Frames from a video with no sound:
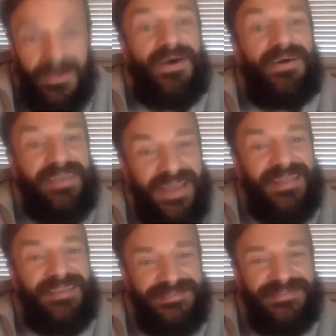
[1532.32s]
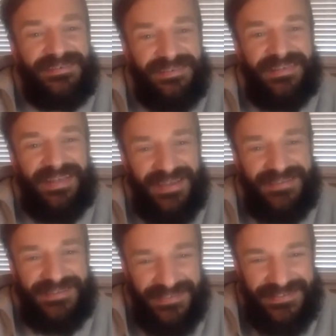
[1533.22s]
Oh yeah, that's such a
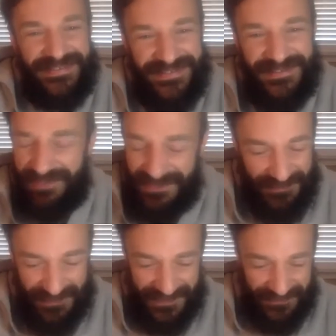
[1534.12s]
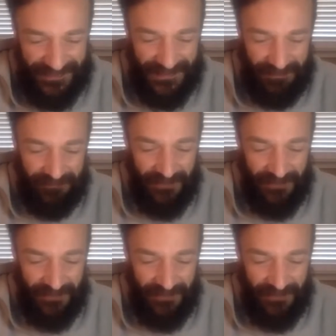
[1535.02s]
classic. The TC, those are beautiful.